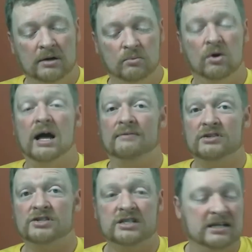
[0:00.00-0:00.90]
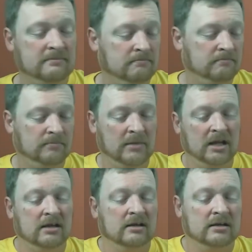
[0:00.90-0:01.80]
we'll have to see.
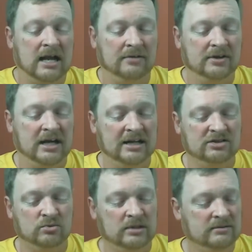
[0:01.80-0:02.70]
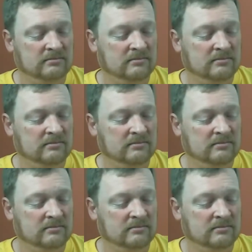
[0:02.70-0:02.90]
Now, the next one,